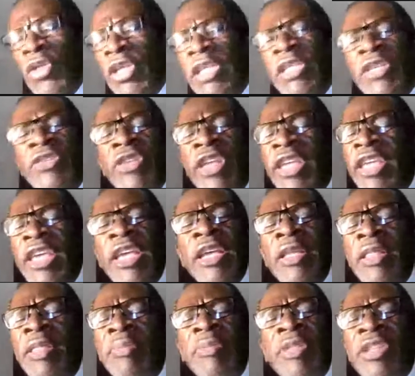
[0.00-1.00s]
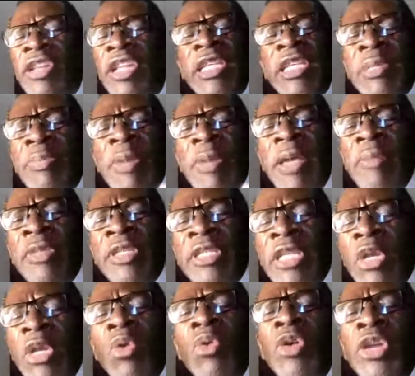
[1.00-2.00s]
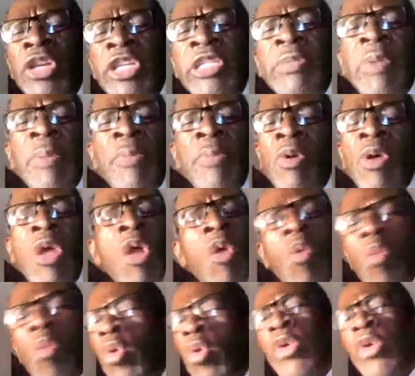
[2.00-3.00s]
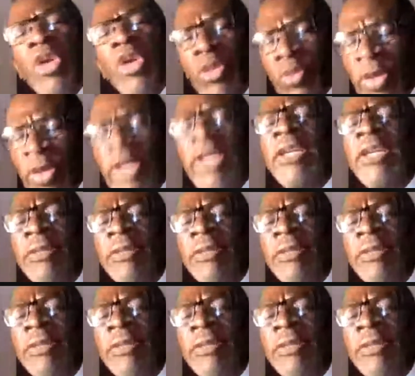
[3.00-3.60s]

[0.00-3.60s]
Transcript: these rigging tricks by Mr. Lunga, these people will not work.